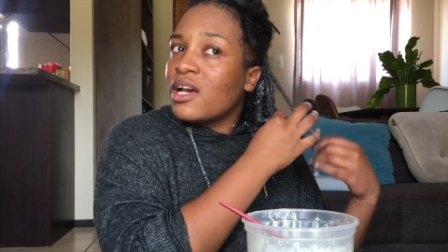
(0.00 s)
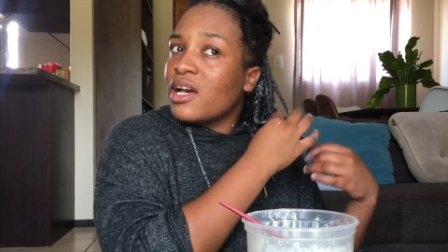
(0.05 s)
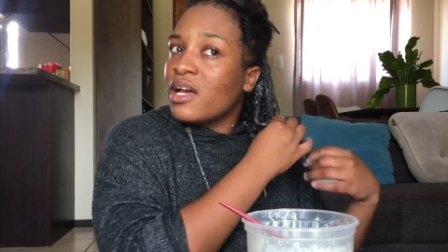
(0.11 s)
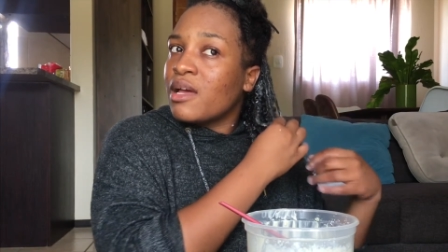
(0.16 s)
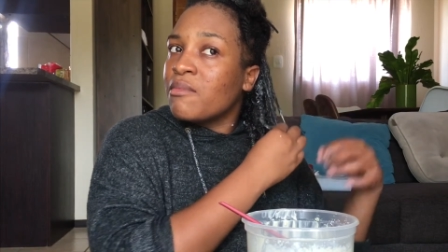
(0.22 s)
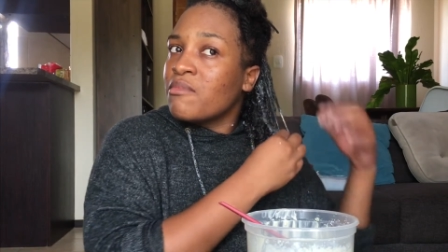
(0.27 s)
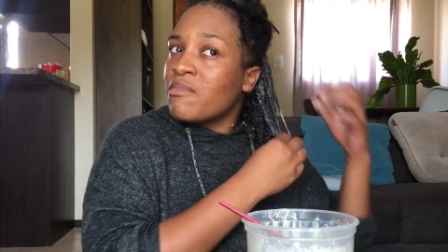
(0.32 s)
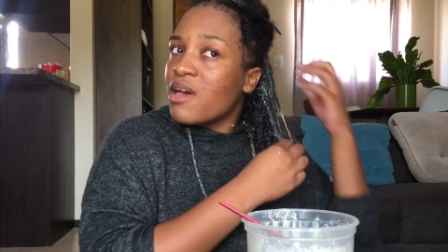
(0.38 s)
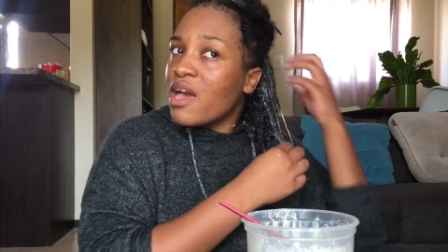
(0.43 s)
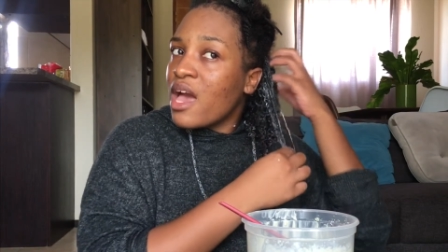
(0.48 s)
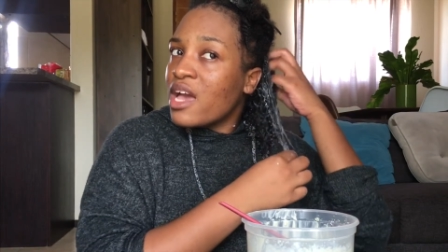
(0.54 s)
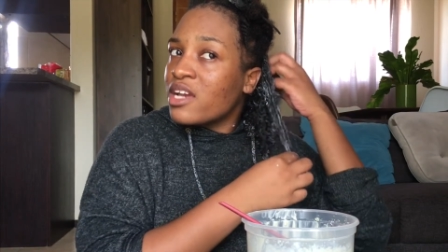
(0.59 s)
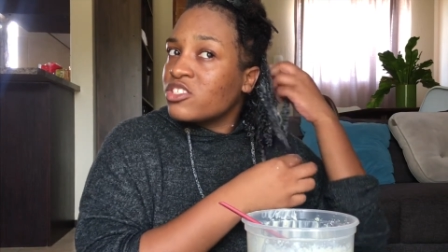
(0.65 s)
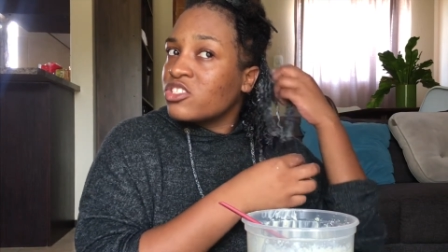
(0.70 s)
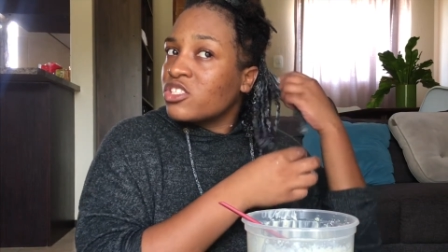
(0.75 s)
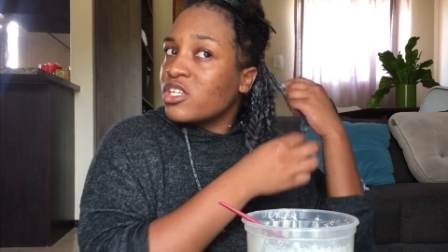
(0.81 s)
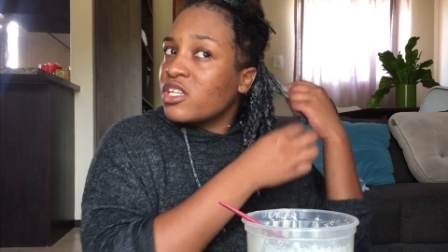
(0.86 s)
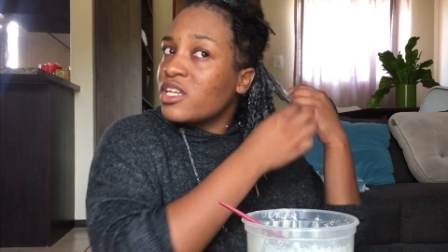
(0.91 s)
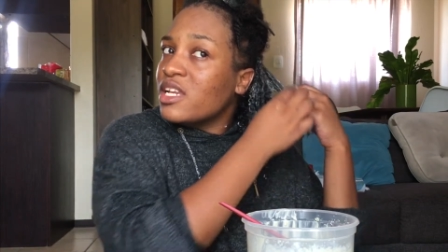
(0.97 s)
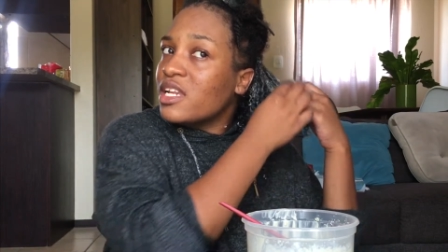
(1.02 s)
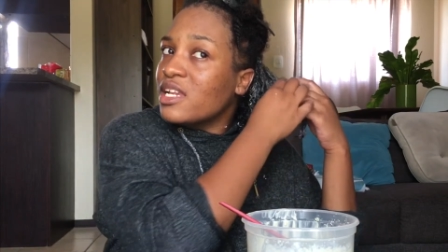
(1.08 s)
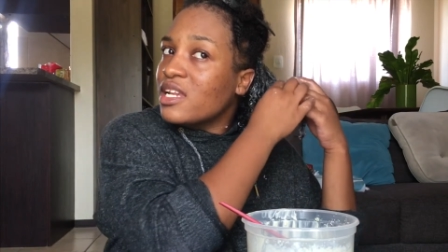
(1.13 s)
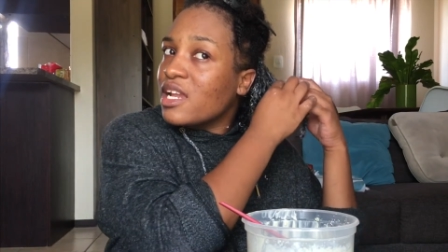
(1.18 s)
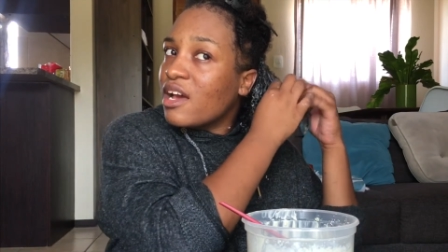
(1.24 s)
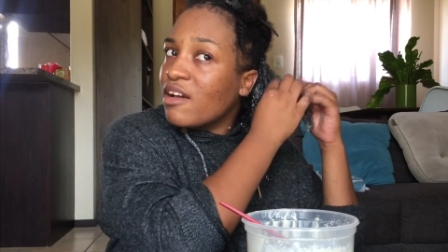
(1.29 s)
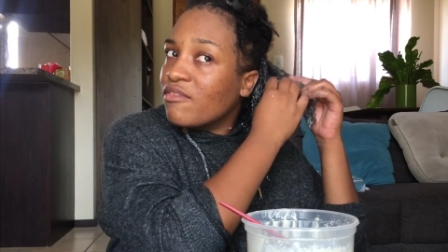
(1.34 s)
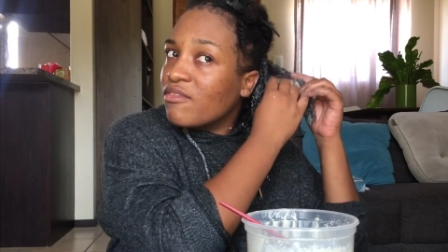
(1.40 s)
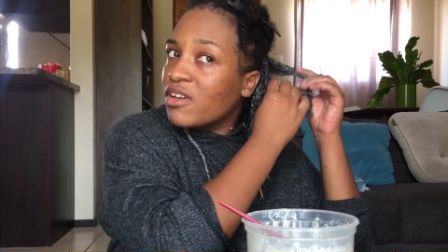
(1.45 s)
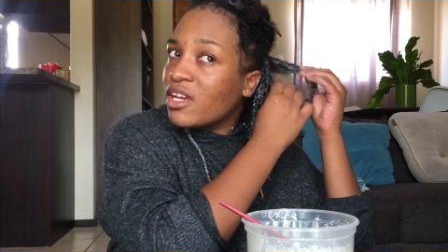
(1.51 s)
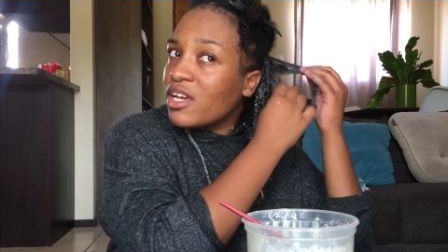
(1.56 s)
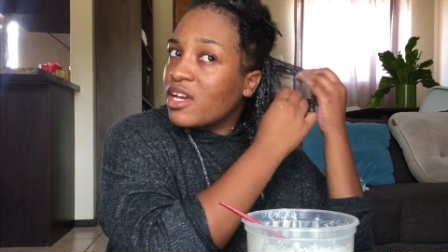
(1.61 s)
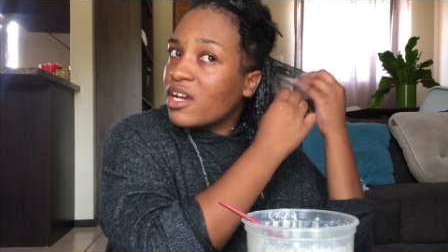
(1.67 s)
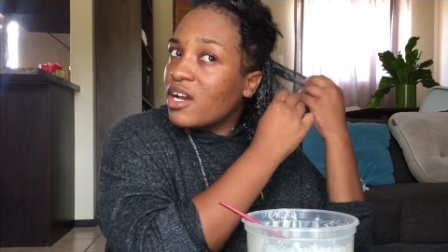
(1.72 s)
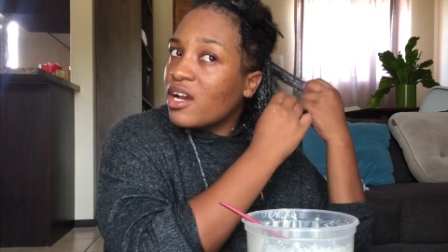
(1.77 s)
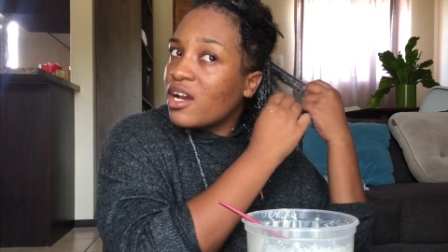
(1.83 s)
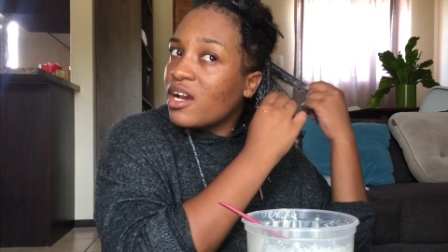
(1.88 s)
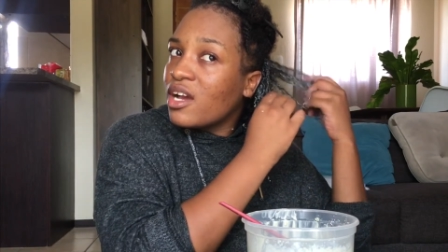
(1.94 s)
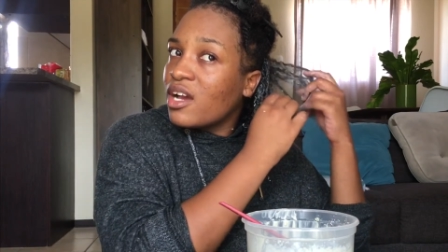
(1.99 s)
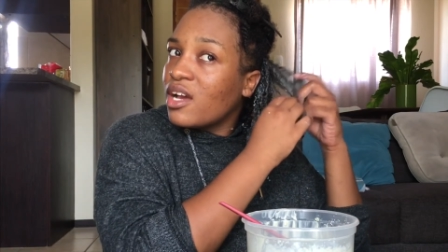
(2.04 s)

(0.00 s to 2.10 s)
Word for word: I'm actually loving